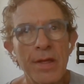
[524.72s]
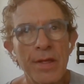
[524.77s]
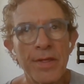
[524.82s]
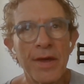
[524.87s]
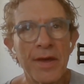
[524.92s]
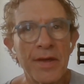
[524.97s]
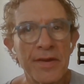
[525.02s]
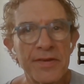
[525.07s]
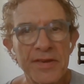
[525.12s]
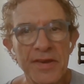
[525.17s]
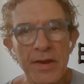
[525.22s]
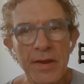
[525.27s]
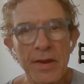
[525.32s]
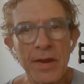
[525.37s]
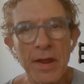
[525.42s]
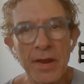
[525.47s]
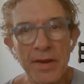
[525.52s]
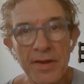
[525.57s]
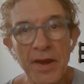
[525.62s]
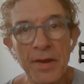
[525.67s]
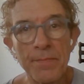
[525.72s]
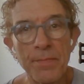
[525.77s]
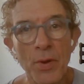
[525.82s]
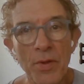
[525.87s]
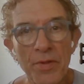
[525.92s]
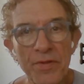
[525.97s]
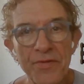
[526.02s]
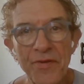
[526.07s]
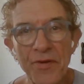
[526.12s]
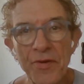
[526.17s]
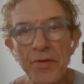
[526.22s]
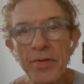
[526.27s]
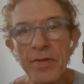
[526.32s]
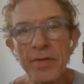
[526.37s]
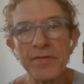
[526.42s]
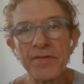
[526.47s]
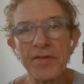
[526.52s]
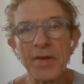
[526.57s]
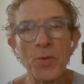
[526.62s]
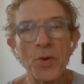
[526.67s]
that he did pull through,
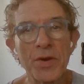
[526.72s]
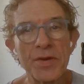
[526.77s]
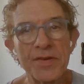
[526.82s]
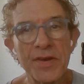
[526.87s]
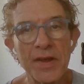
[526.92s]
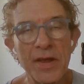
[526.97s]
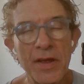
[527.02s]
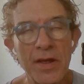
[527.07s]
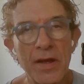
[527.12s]
somewhat,